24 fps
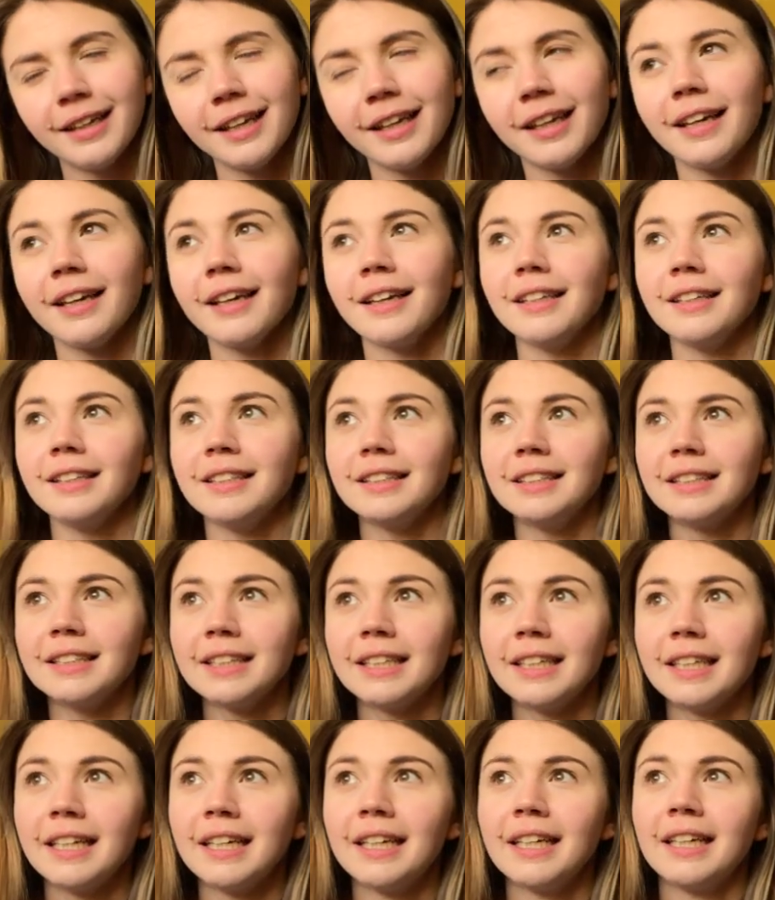it
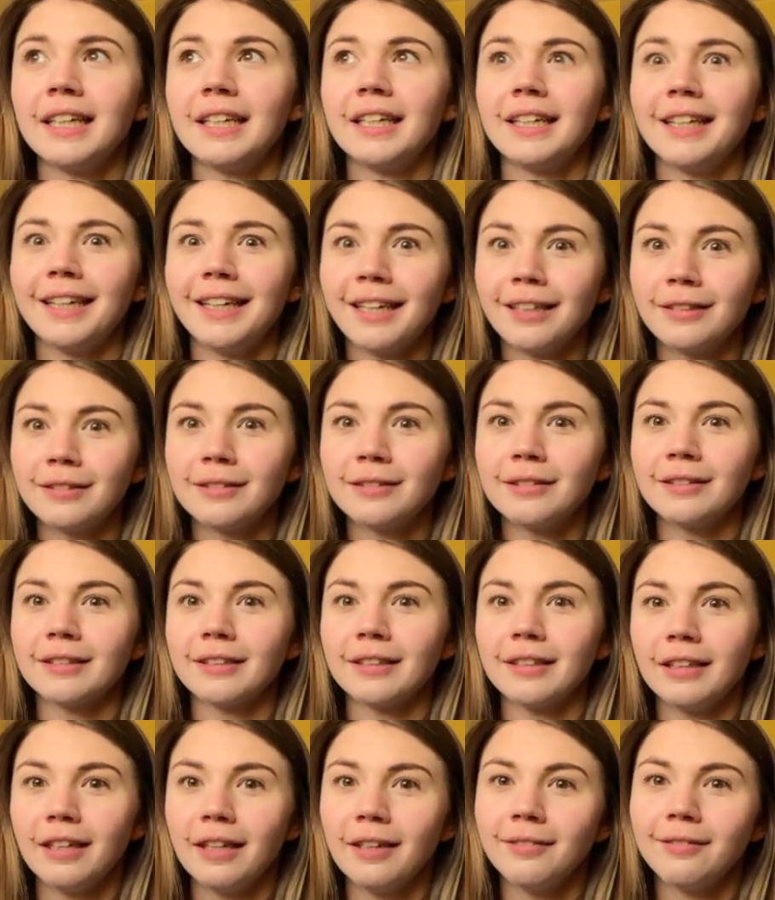had sucked
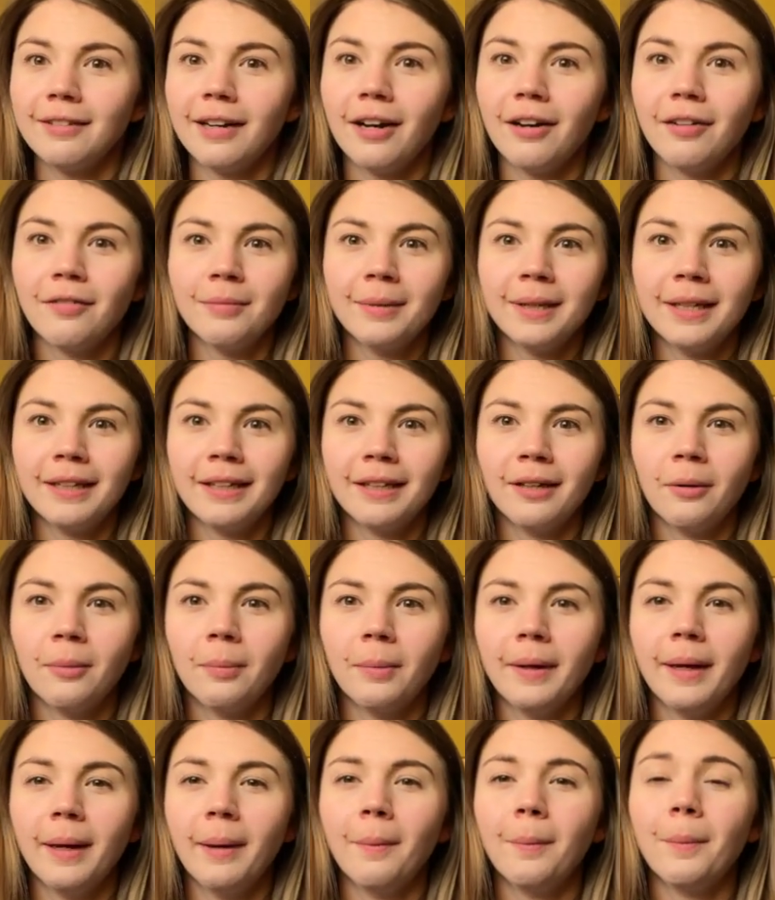the life out of me a little
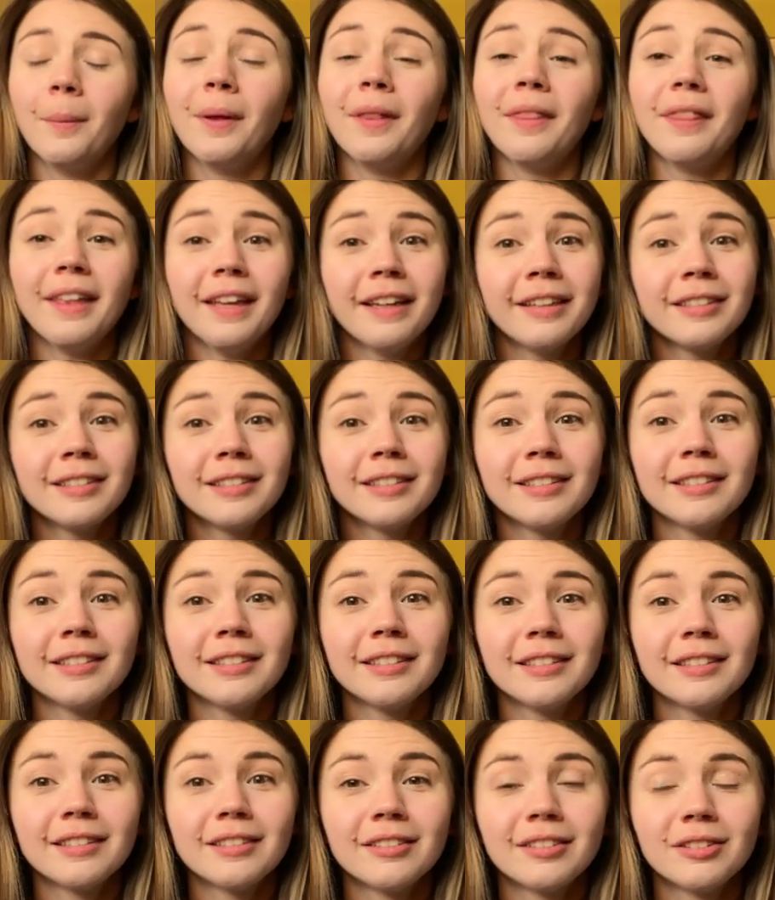bit, but this
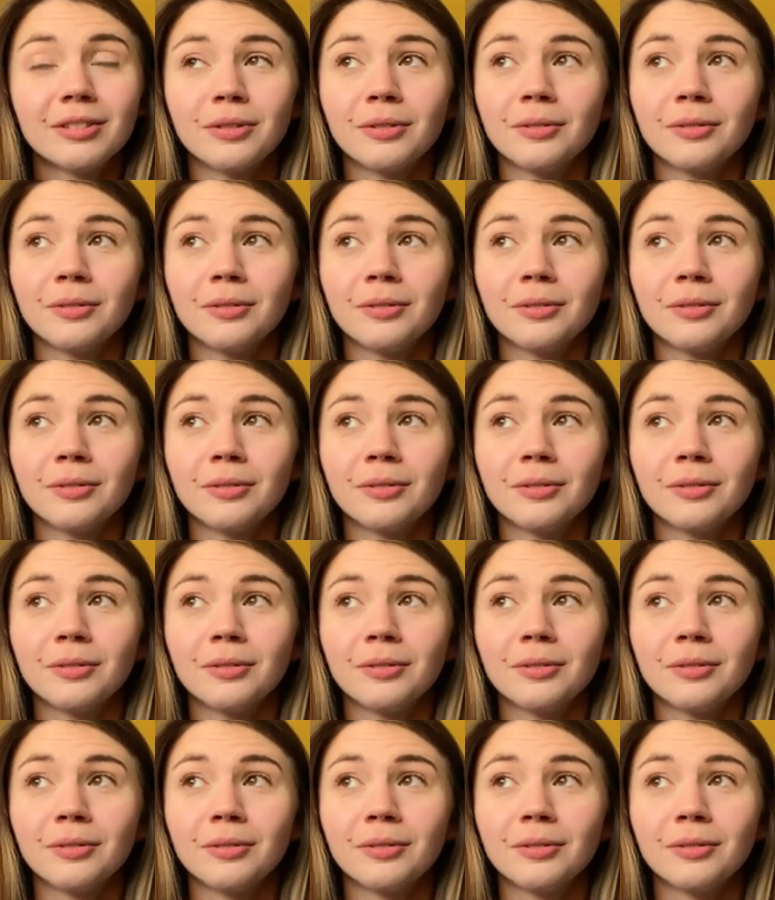sort